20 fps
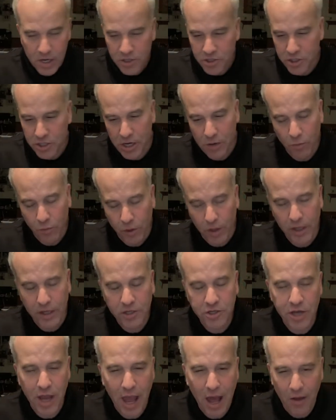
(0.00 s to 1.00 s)
she really
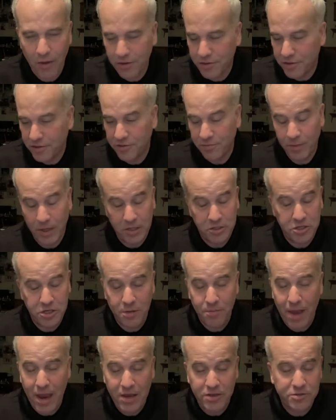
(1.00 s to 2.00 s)
challenges me. She
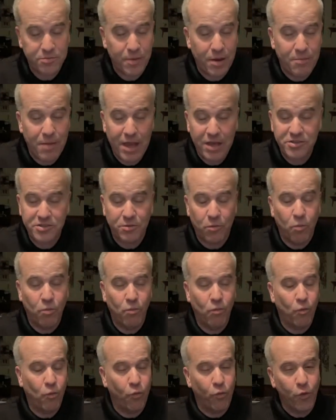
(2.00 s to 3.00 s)
makes me make some
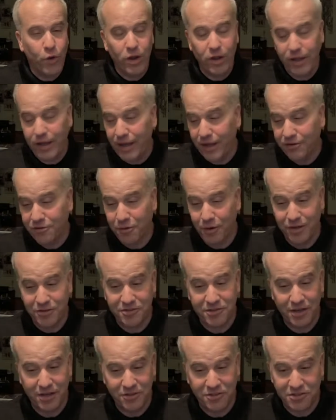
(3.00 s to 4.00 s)
really
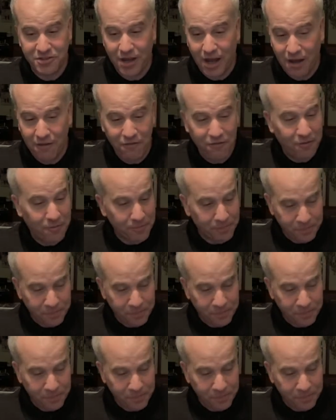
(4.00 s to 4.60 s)
interesting stuff,